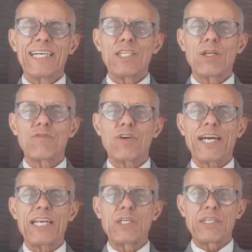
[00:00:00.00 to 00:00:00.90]
don't
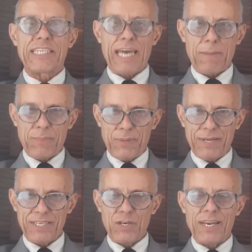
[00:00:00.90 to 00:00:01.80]
forget to tap
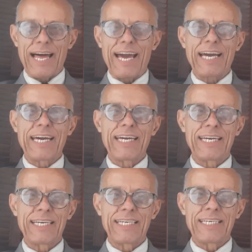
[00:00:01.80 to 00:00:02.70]
your like,
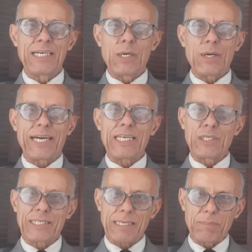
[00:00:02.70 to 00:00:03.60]
okay, to
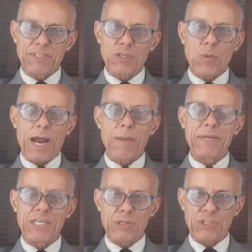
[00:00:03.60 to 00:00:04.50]
subscribe
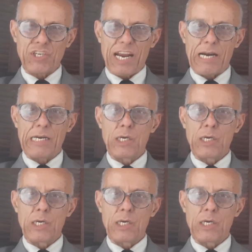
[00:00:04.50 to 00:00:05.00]
and to share.